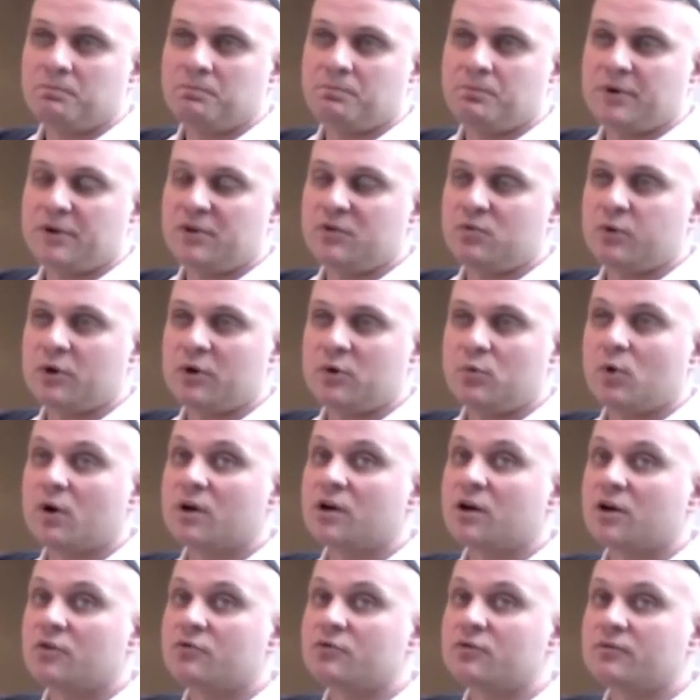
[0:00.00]
between
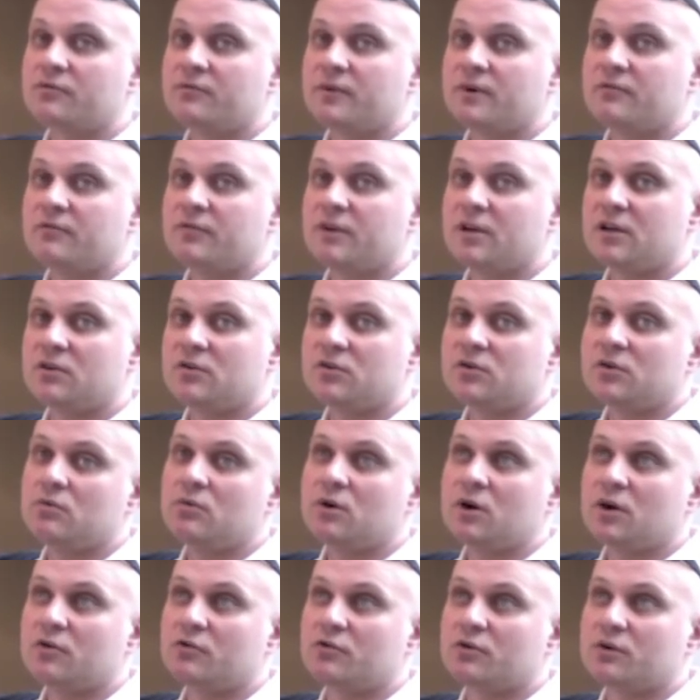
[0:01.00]
$150 and
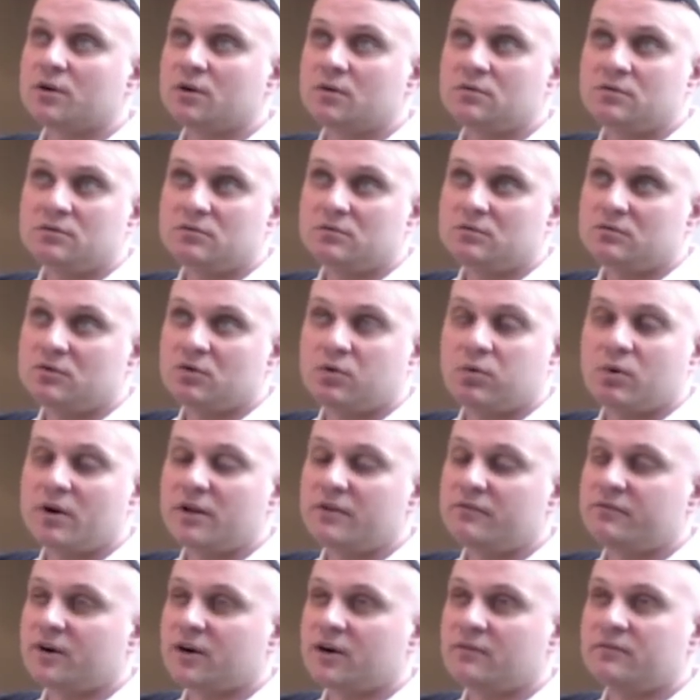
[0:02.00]

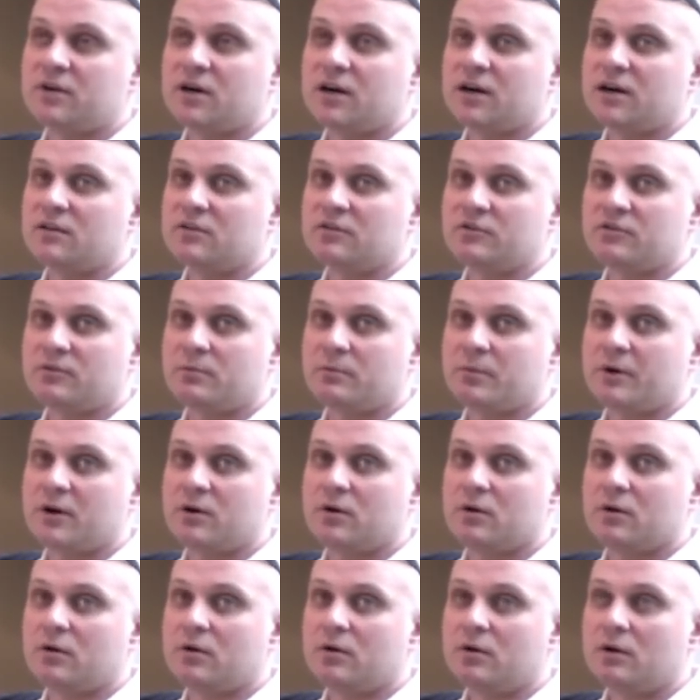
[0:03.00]
$225 a
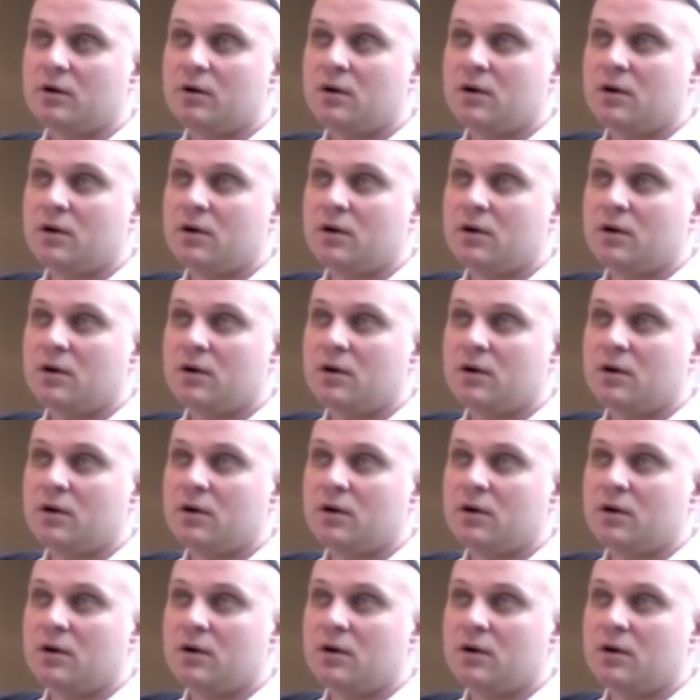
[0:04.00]
barrel,